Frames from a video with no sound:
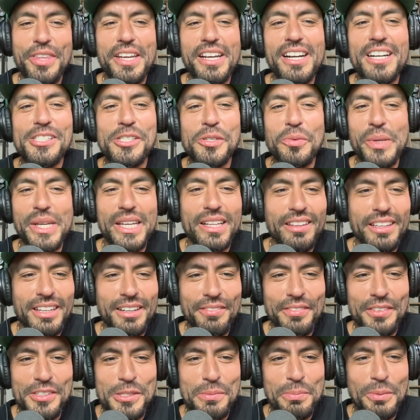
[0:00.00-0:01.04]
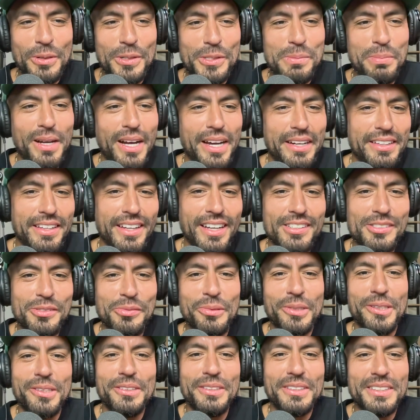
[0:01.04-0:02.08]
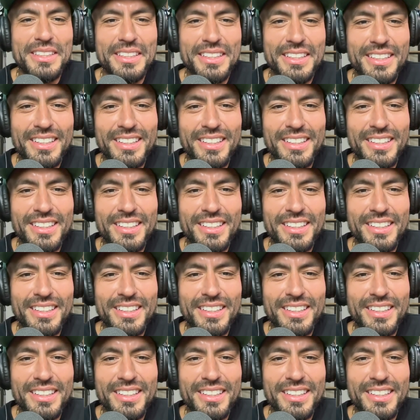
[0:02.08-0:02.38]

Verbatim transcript: the Us Weekly of the sports podcast world.